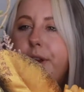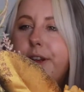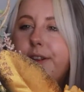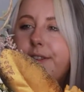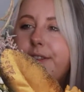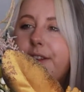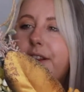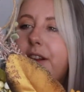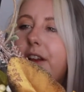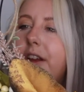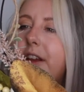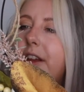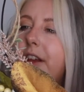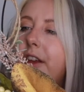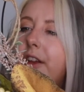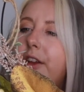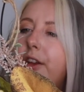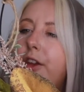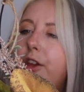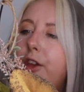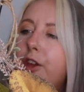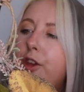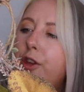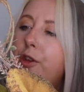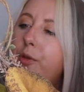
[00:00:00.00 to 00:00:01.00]
Is it like a
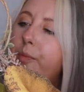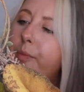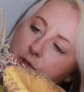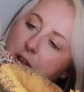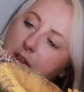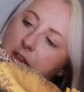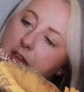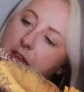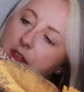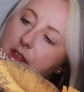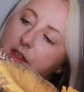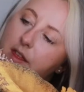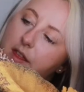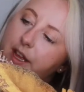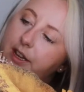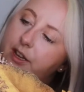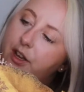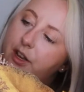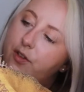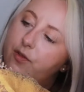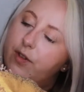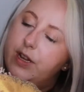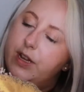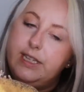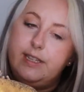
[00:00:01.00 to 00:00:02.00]
hoop wreath? It
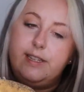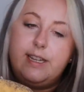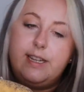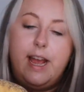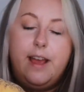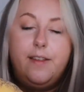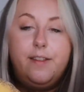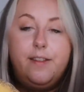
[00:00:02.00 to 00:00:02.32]
doesn't really say.